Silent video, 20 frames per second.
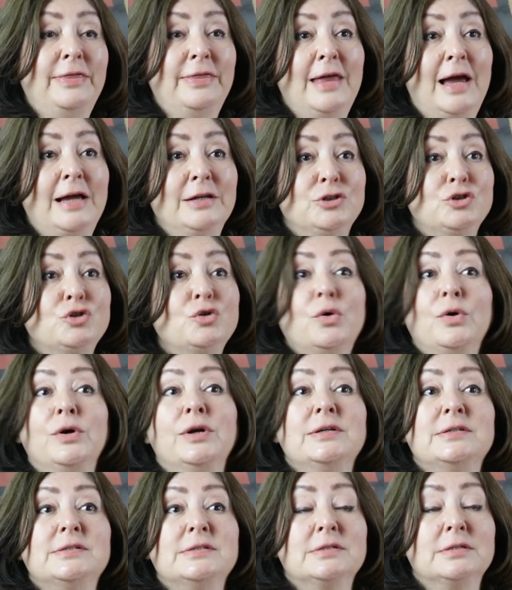that that
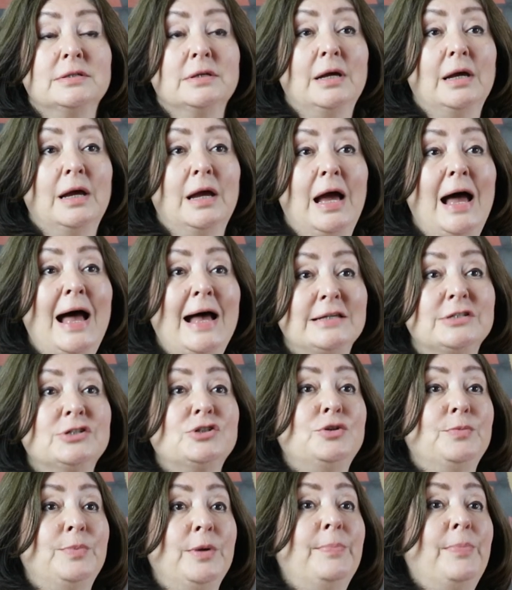choice
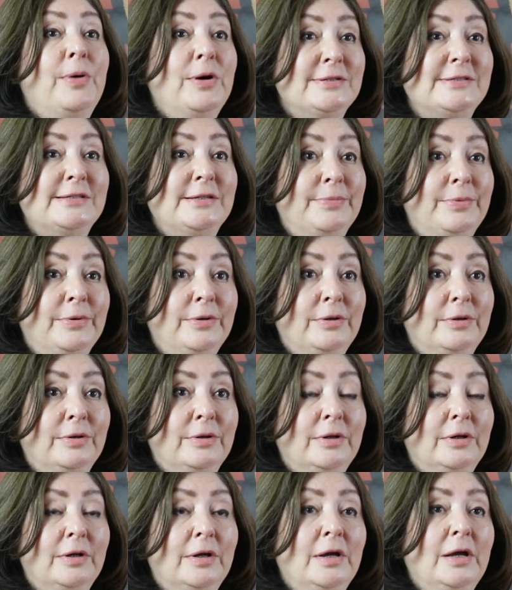has to be
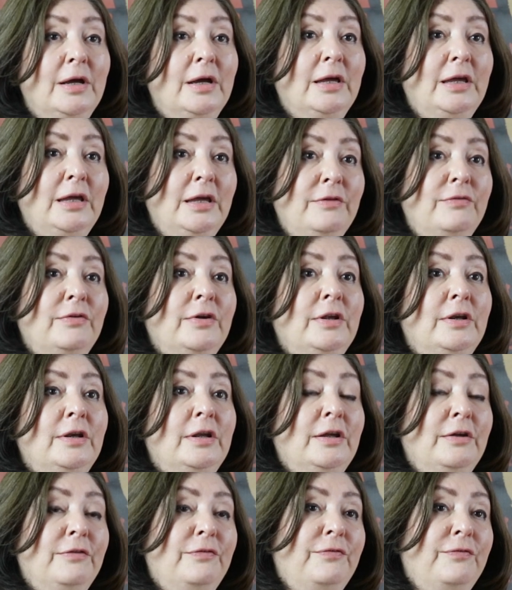possible,
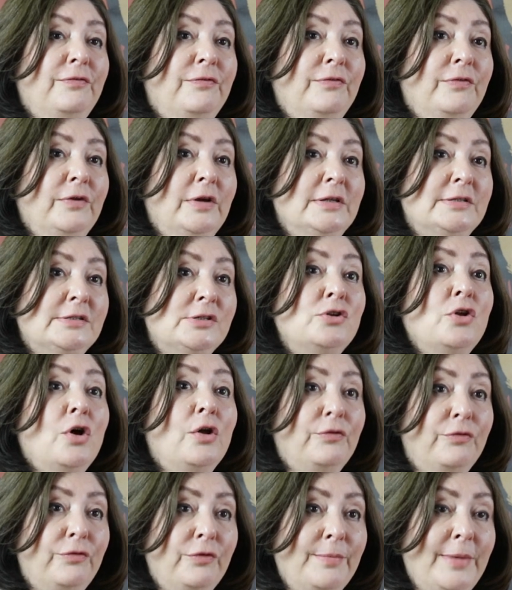even if it's
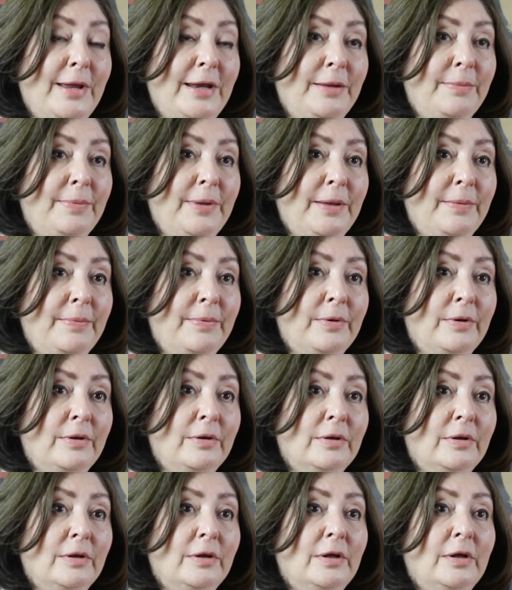not for many
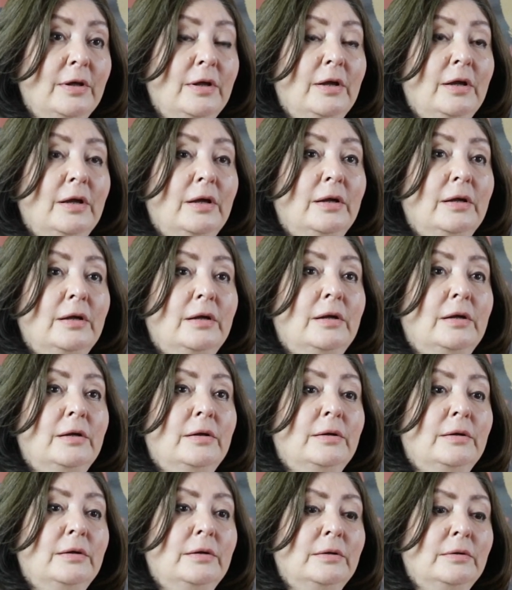people.
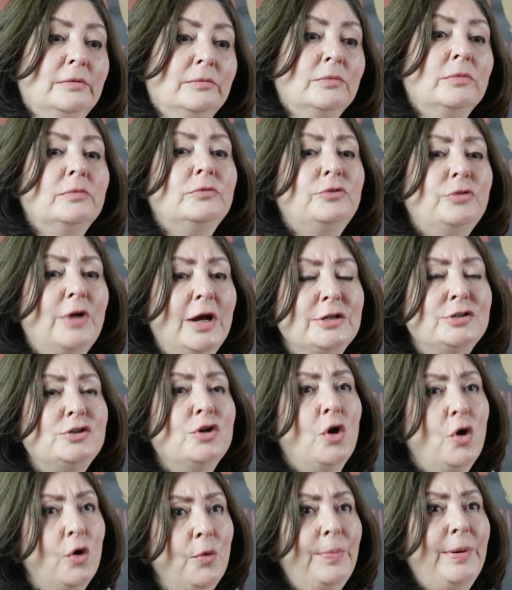Um,
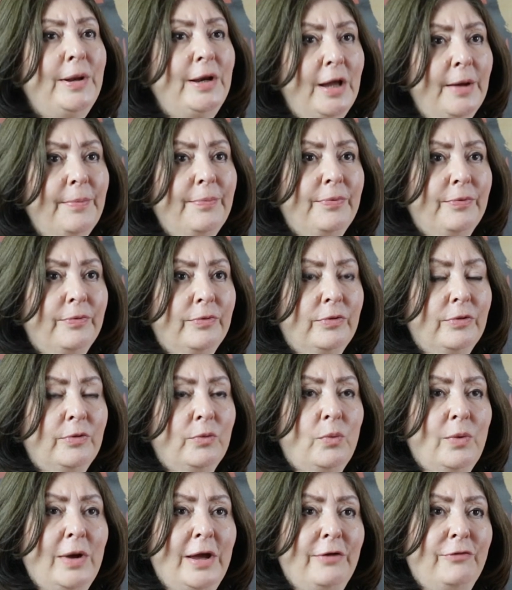trying to open up
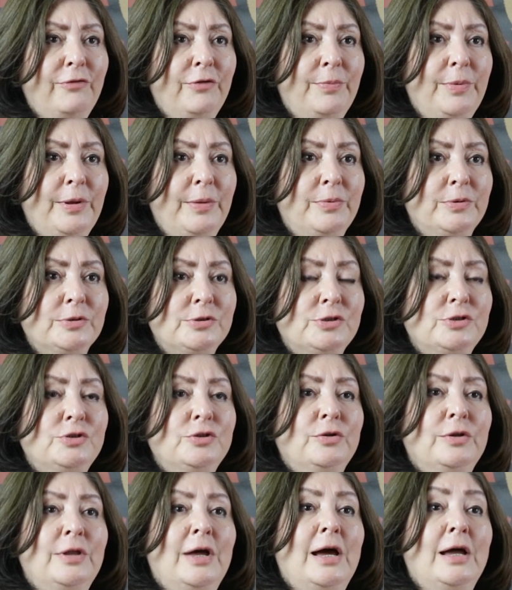the way for people
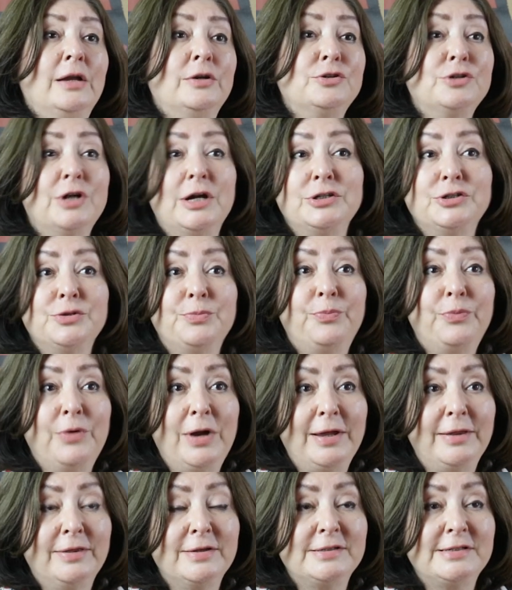to do that, trying to
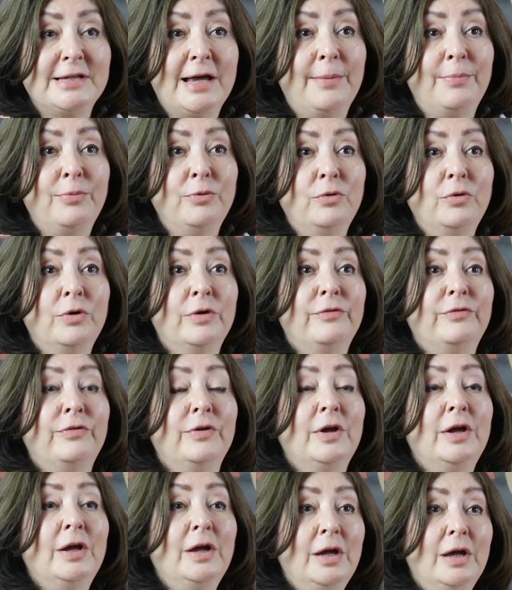break the taboo
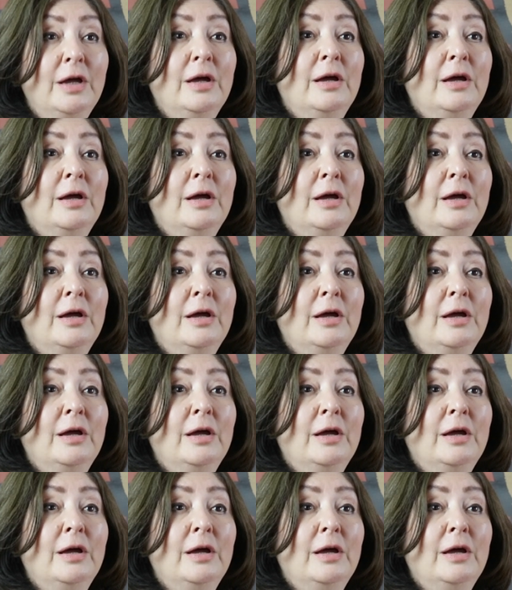of,